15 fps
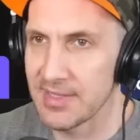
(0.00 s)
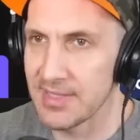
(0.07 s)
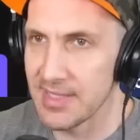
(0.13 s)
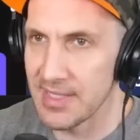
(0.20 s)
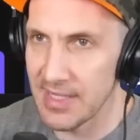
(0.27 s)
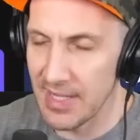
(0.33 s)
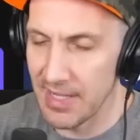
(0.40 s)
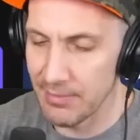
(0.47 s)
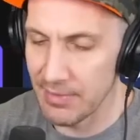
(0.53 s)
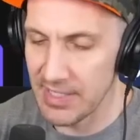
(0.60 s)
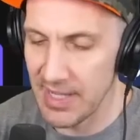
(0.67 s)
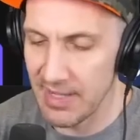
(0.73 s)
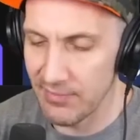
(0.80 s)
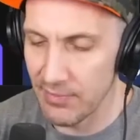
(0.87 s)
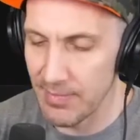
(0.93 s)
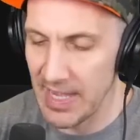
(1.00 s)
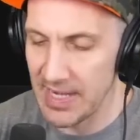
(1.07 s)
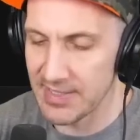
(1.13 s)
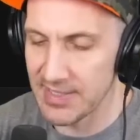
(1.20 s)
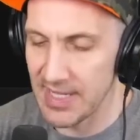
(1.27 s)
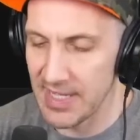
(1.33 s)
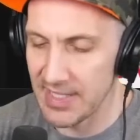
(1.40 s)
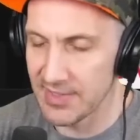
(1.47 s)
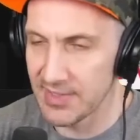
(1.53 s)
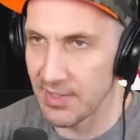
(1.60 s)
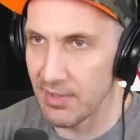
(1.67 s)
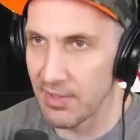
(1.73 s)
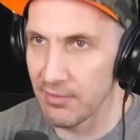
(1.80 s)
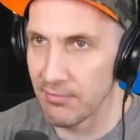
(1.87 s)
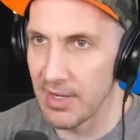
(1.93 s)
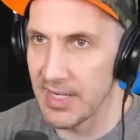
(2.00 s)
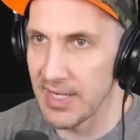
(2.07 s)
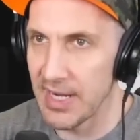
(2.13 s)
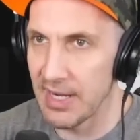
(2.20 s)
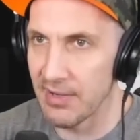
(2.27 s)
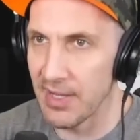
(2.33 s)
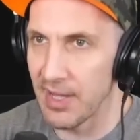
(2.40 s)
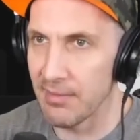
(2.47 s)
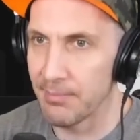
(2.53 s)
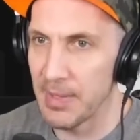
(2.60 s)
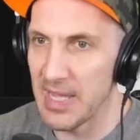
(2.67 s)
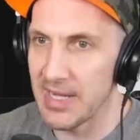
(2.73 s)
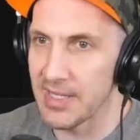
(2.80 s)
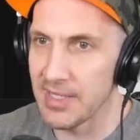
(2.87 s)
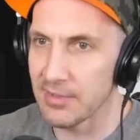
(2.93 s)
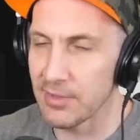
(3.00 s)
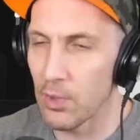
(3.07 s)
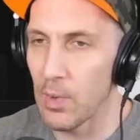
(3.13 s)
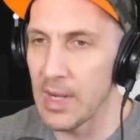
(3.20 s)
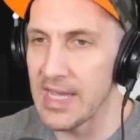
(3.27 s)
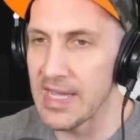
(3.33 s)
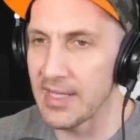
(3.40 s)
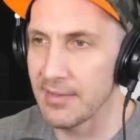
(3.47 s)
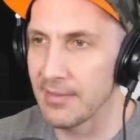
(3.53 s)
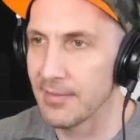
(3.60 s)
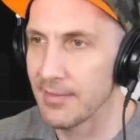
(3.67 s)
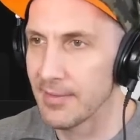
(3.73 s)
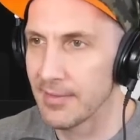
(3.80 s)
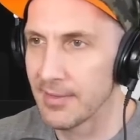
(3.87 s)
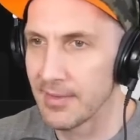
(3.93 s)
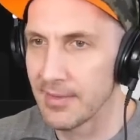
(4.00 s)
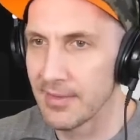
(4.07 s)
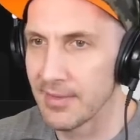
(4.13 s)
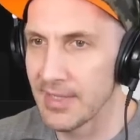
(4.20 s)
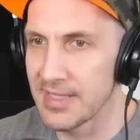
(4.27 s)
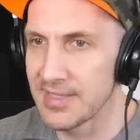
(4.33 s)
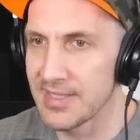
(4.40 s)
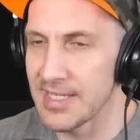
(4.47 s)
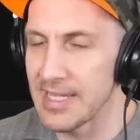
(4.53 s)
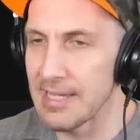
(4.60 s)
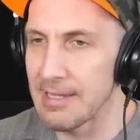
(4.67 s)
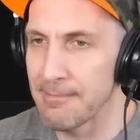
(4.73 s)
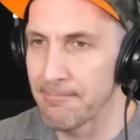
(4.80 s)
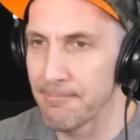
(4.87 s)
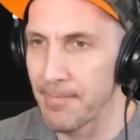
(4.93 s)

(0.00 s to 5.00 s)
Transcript: see how many Ava Max has. Our red haired Albanian queen. Let's see.